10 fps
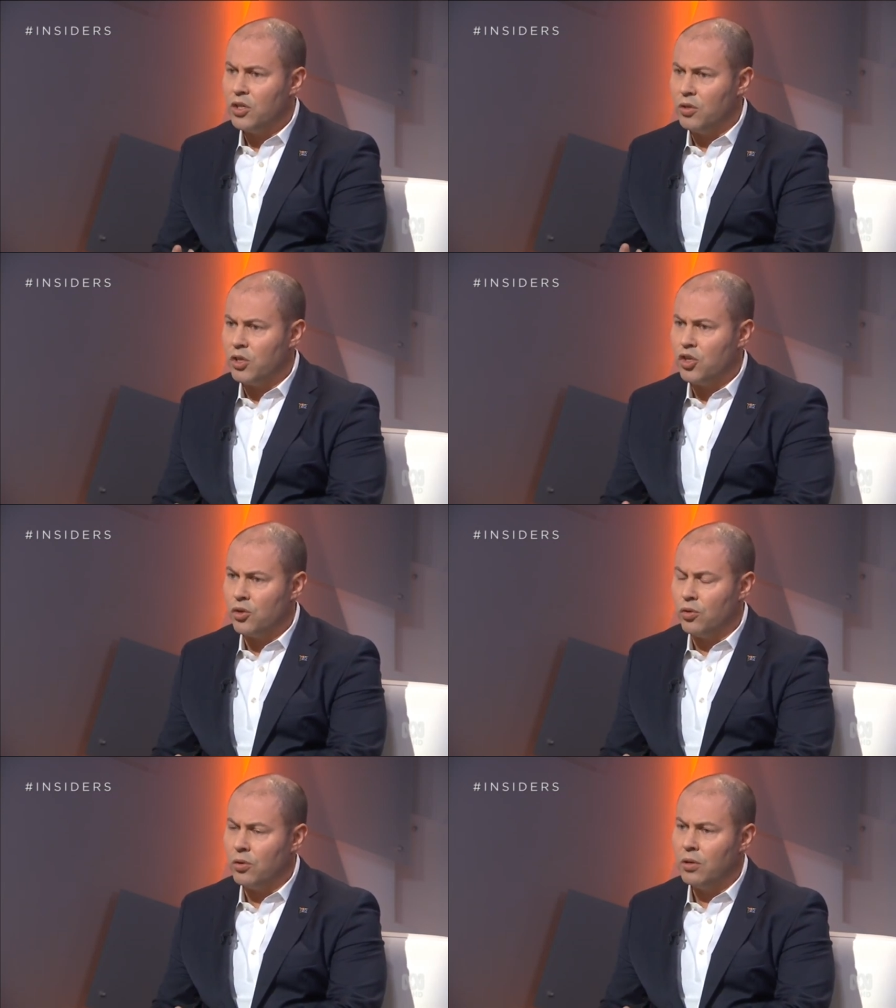to
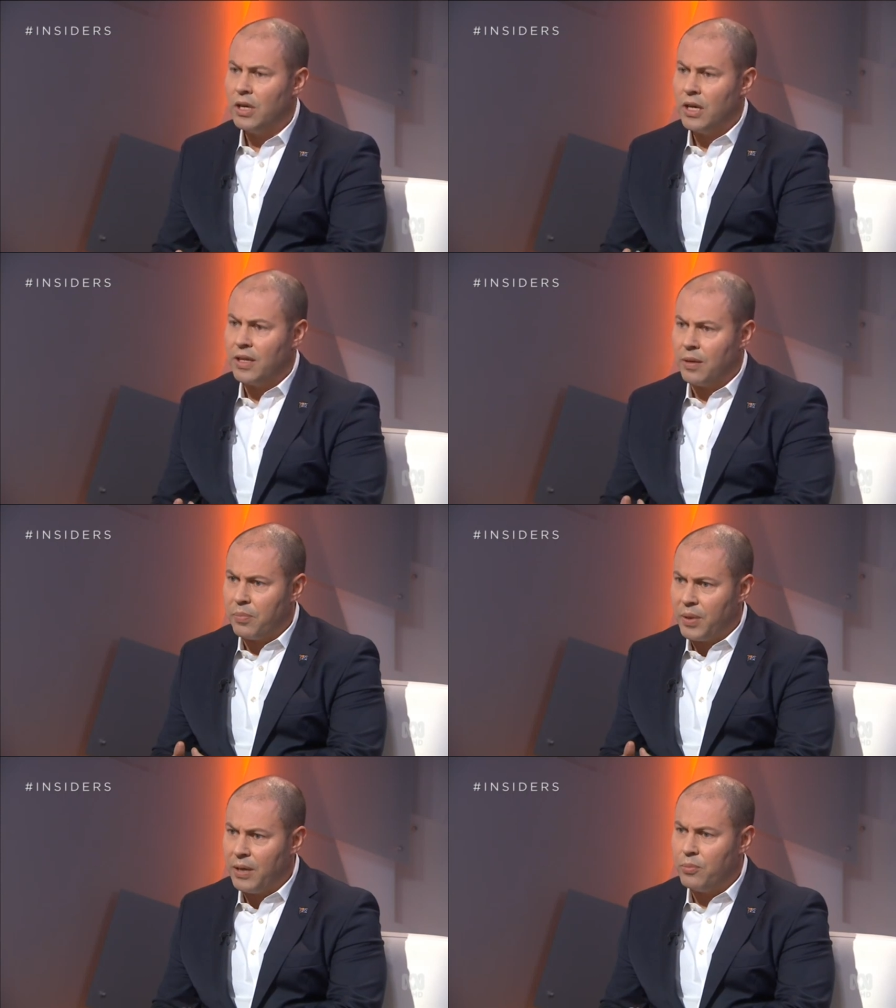ensure
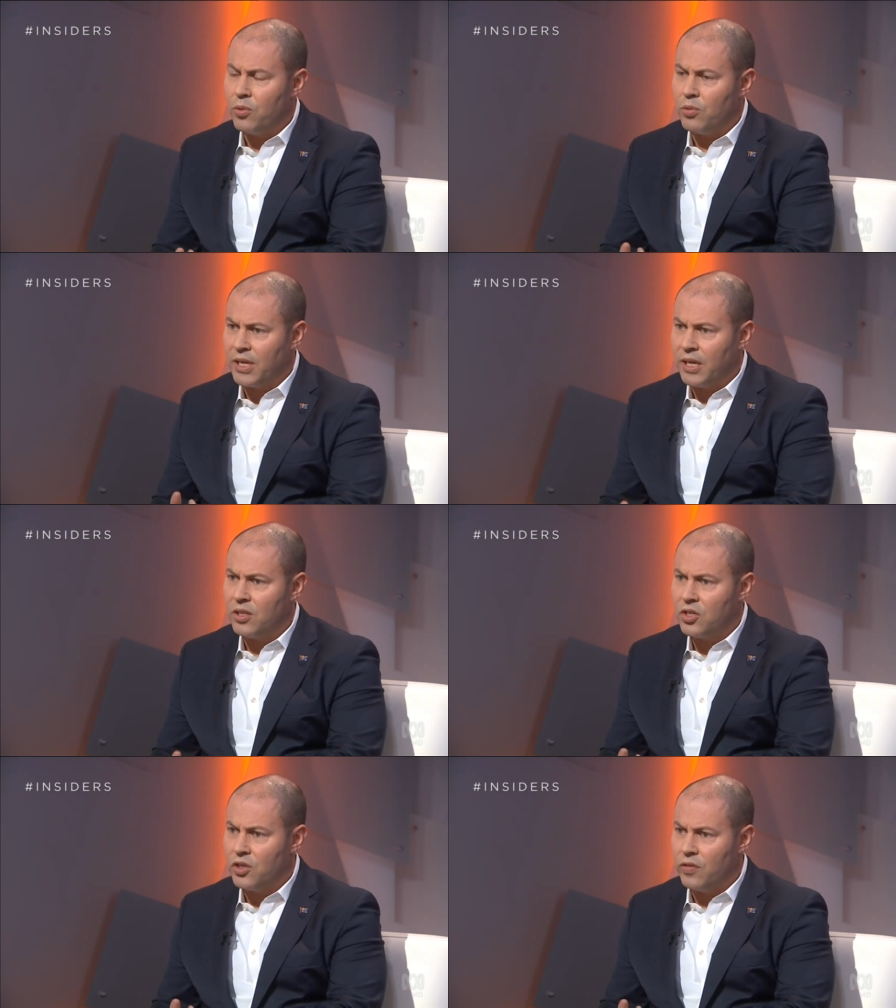that people
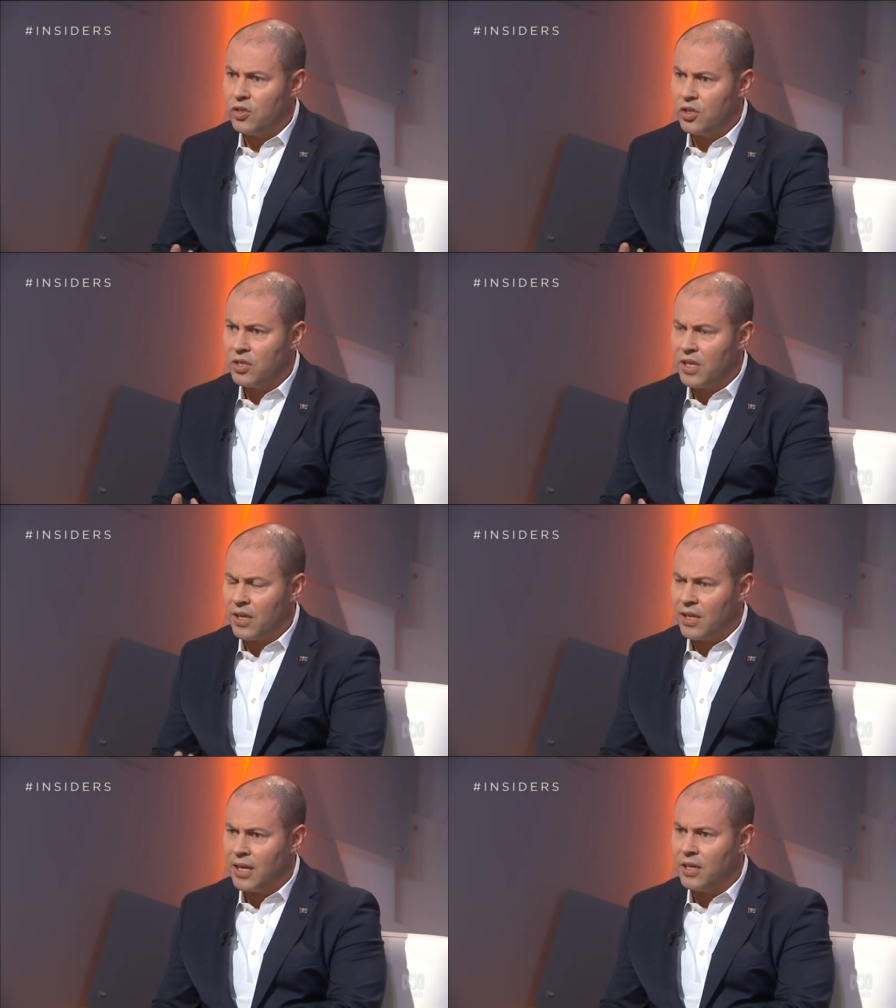get the services
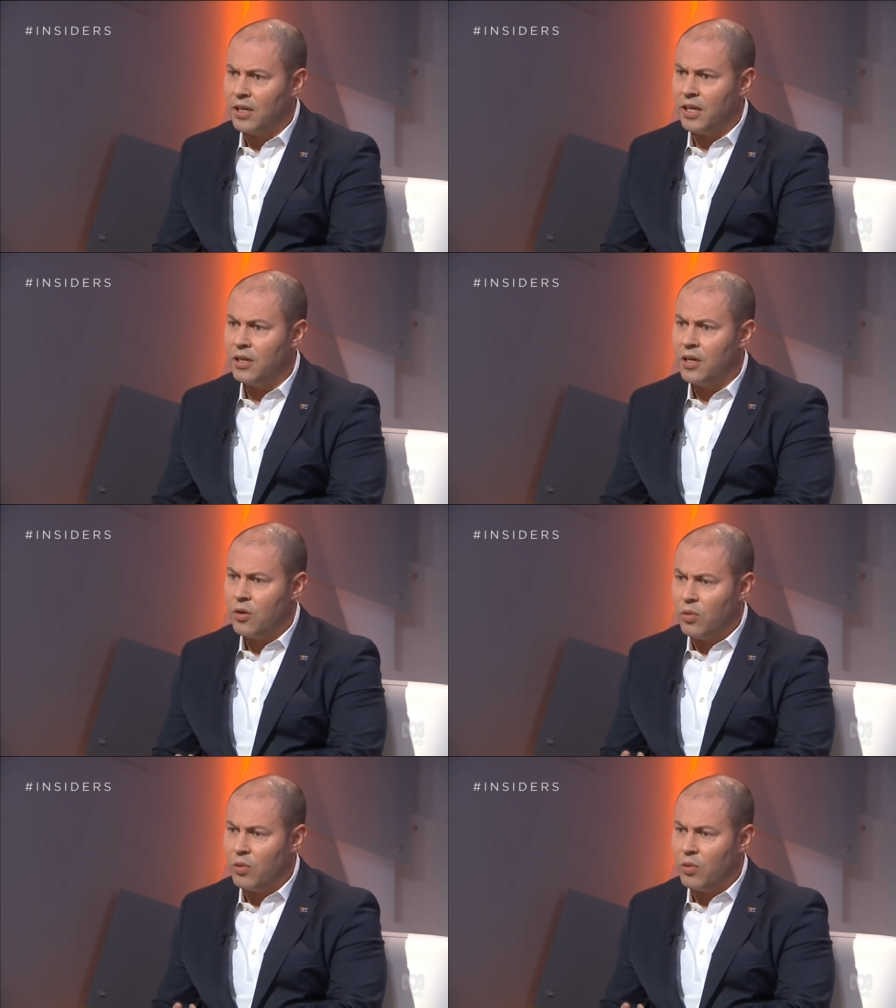that they need.